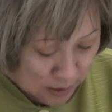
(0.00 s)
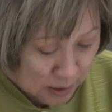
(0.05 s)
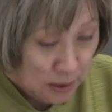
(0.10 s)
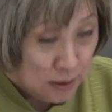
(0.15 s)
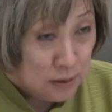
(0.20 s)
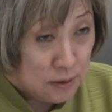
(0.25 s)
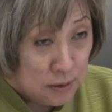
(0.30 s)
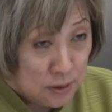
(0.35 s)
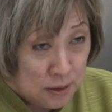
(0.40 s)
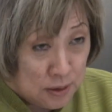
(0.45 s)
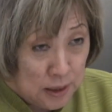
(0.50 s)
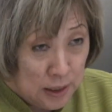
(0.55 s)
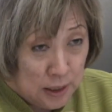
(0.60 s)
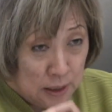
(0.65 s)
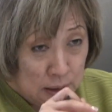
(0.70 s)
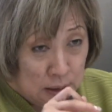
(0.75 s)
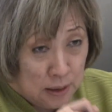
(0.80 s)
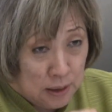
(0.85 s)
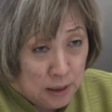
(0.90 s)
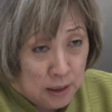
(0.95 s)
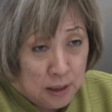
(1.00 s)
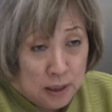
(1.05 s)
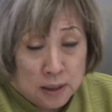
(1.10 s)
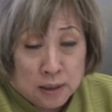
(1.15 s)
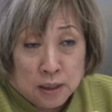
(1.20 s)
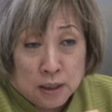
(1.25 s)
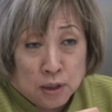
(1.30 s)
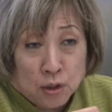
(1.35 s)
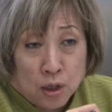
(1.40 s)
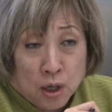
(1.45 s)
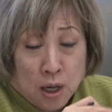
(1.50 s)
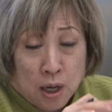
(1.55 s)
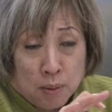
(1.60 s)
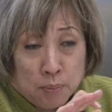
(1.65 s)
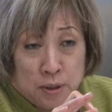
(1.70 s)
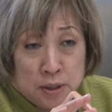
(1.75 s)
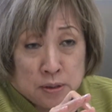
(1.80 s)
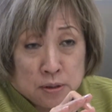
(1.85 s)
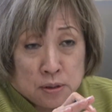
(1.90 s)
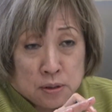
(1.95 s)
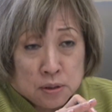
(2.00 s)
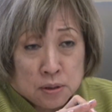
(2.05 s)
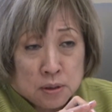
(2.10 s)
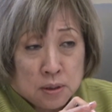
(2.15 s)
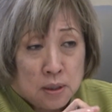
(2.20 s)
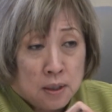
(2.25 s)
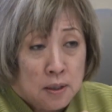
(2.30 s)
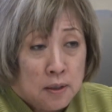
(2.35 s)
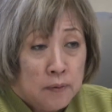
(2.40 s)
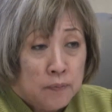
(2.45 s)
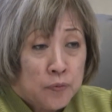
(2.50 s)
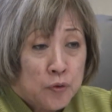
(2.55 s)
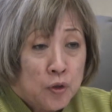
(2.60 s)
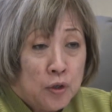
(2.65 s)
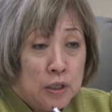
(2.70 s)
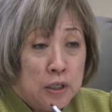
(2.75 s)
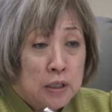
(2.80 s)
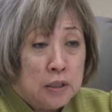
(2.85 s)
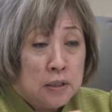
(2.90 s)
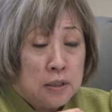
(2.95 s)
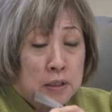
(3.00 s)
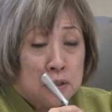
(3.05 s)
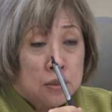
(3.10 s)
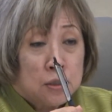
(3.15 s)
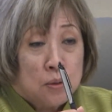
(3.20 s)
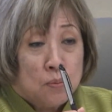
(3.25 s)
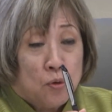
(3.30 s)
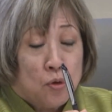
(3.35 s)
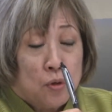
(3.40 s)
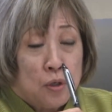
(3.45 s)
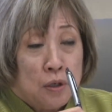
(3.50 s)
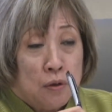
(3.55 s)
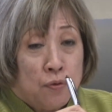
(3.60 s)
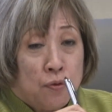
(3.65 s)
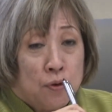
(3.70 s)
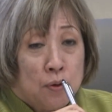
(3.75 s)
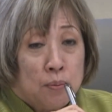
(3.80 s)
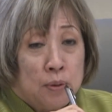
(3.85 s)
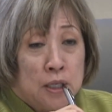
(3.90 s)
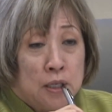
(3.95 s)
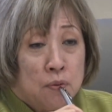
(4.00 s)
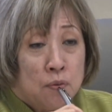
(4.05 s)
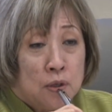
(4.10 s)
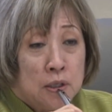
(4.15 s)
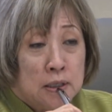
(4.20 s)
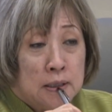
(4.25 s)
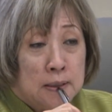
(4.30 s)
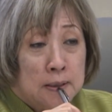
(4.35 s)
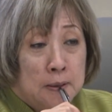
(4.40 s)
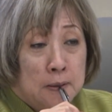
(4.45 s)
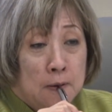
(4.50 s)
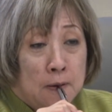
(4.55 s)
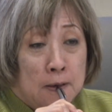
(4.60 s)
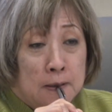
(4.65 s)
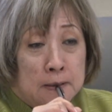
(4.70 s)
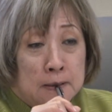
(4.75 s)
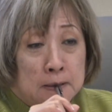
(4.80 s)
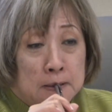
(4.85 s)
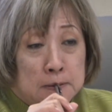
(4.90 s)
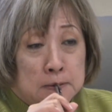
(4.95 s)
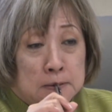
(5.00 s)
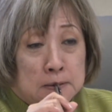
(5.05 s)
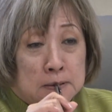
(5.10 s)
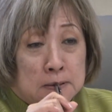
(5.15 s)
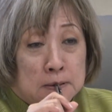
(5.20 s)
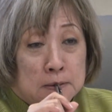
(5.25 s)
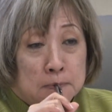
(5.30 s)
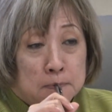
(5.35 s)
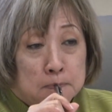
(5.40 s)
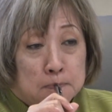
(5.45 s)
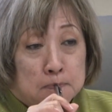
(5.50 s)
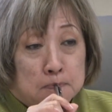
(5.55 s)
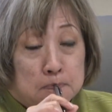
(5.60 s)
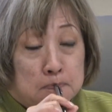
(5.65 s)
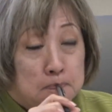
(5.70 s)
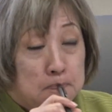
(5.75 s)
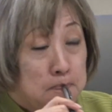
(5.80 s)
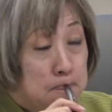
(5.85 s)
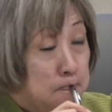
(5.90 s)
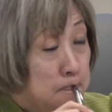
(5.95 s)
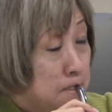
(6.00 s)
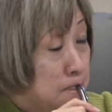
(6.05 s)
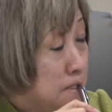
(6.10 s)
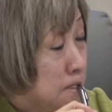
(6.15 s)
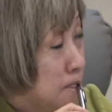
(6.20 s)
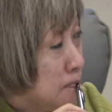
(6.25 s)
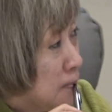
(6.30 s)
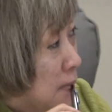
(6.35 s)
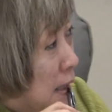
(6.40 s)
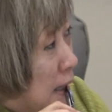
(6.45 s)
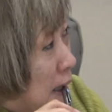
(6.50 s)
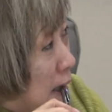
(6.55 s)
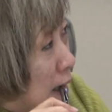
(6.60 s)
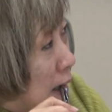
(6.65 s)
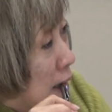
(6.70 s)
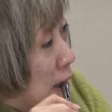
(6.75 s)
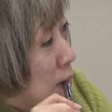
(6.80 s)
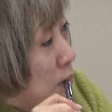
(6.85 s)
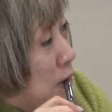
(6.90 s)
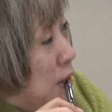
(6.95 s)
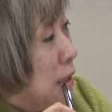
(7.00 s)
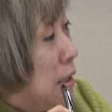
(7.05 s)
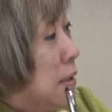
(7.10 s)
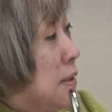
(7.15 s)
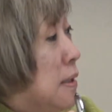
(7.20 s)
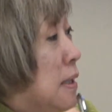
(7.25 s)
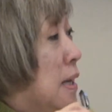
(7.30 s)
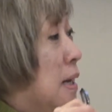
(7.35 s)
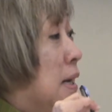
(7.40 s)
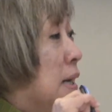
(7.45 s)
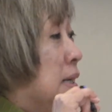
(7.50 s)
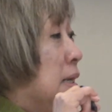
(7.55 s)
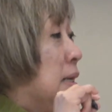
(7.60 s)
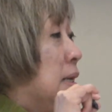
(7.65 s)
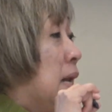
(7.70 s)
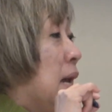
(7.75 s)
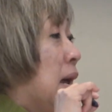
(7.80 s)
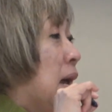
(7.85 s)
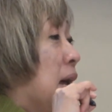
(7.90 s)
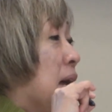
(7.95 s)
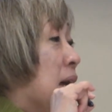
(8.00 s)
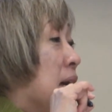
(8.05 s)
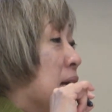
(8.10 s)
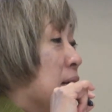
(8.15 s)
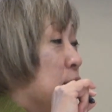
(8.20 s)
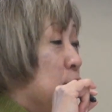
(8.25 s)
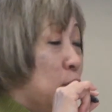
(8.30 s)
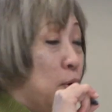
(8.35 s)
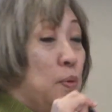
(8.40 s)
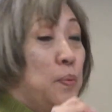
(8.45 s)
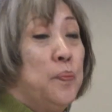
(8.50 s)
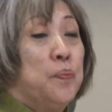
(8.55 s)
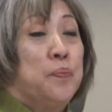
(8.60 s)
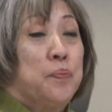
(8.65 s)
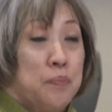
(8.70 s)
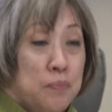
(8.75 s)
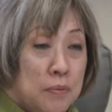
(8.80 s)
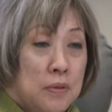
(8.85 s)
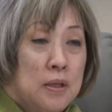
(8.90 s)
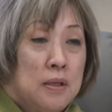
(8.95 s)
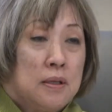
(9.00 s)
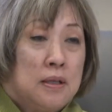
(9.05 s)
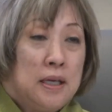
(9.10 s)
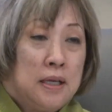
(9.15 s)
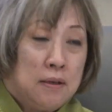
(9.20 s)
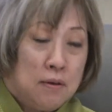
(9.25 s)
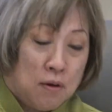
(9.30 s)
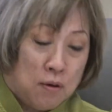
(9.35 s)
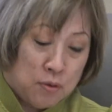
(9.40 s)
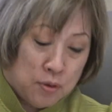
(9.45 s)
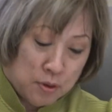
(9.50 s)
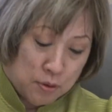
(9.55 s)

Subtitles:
And this is Nate. Any comments or any testimony from anyone in the audience? Anyone online? Nope. Nate, all